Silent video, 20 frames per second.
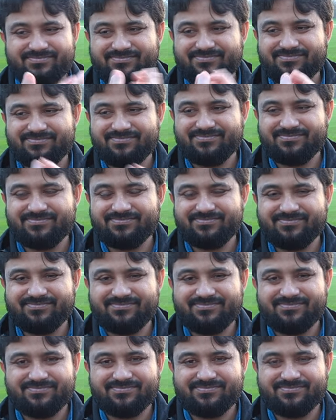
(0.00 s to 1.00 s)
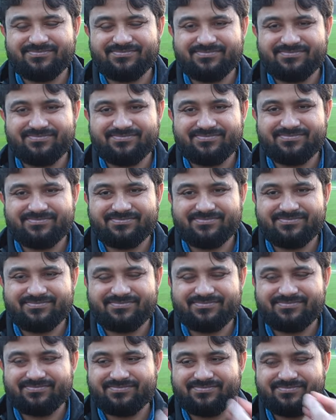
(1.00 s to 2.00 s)

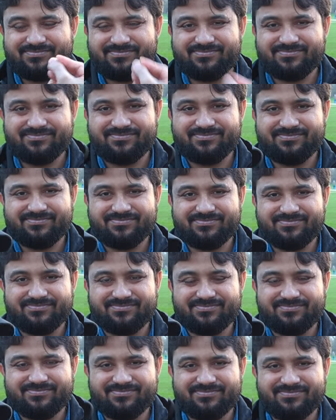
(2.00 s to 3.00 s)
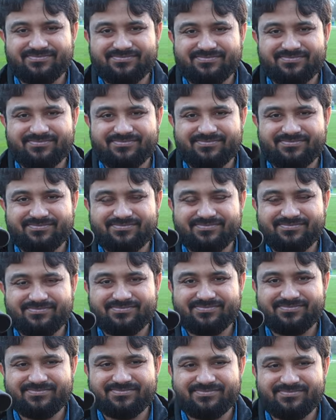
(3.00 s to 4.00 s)

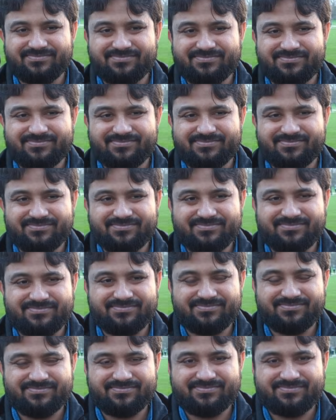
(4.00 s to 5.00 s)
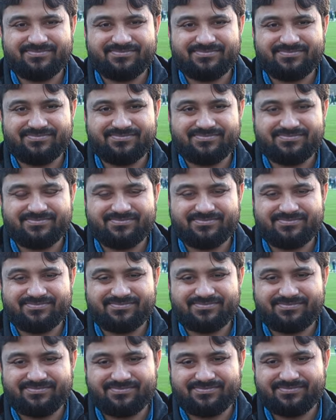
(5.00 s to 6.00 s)

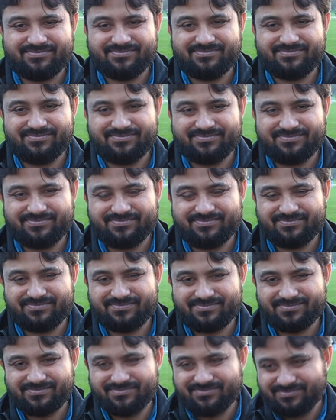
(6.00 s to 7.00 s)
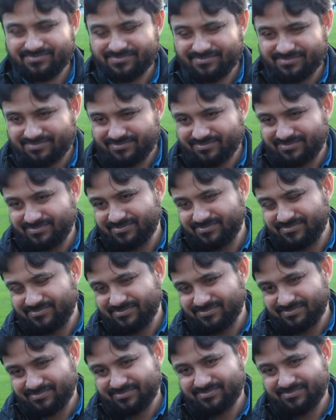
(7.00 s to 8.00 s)
This person isn't speaking.